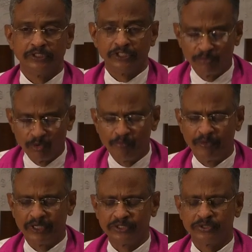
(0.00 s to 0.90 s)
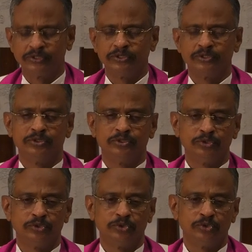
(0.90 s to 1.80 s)
a movement
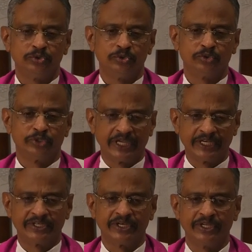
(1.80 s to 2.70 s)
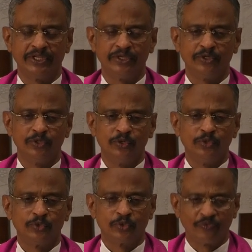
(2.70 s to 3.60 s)
to get ready
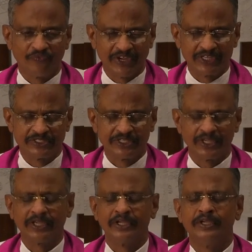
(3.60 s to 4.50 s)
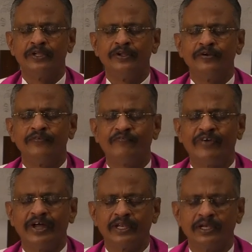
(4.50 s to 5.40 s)
to face the
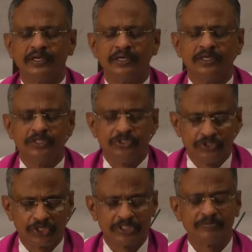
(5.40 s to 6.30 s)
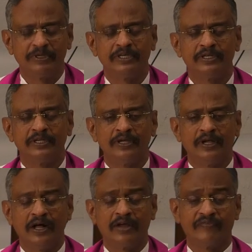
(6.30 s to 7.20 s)
final judgment
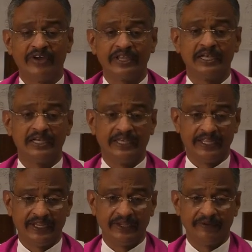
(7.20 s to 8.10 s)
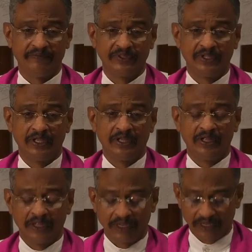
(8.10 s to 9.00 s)
or final day.
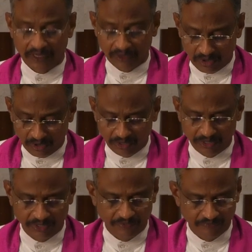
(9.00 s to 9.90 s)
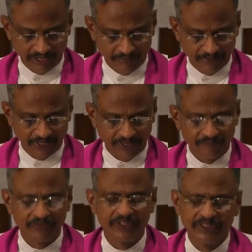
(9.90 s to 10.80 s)
God will be
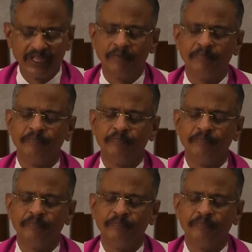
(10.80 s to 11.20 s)
with them.